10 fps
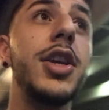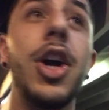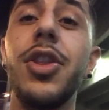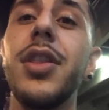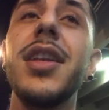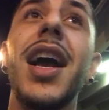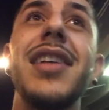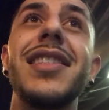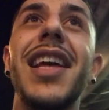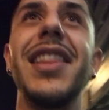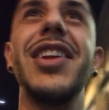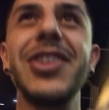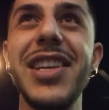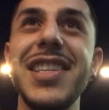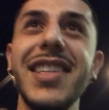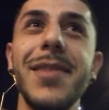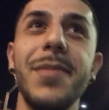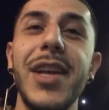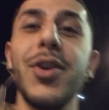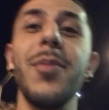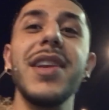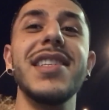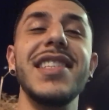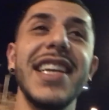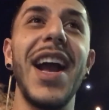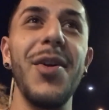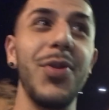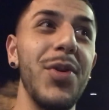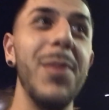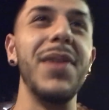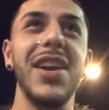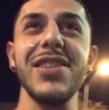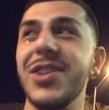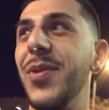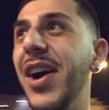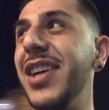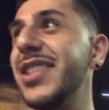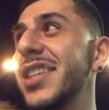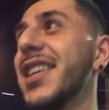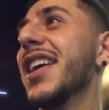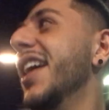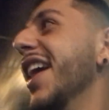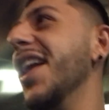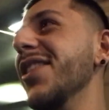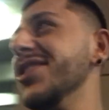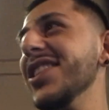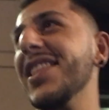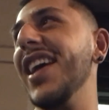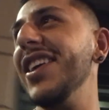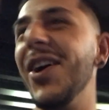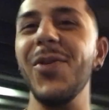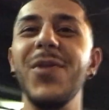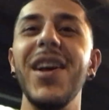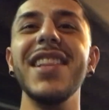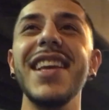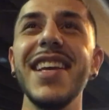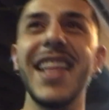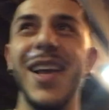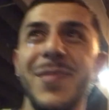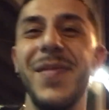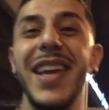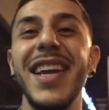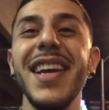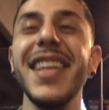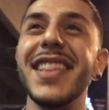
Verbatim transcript: Yo, guys, they literally, they told me to sneak out through the player's garage. And I was just like, yo, really? Like me?